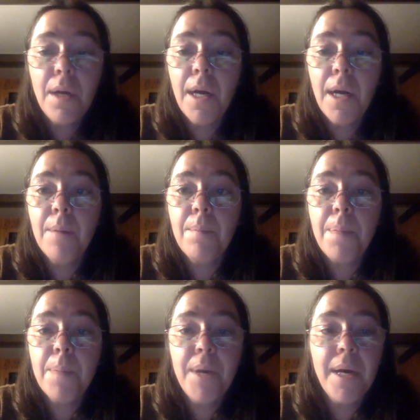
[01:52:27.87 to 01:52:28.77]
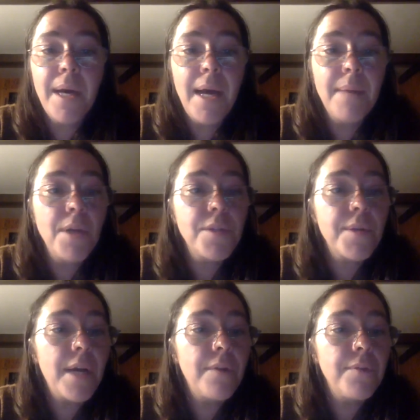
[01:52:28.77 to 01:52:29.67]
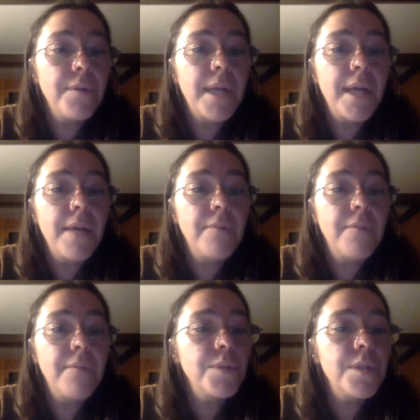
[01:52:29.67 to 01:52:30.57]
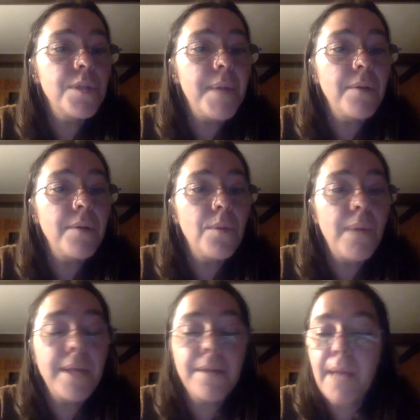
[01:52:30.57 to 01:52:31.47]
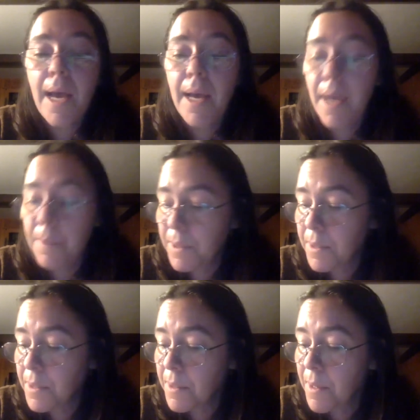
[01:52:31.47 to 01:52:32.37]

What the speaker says: But I'm also careful, and I have rules about the way that that happens.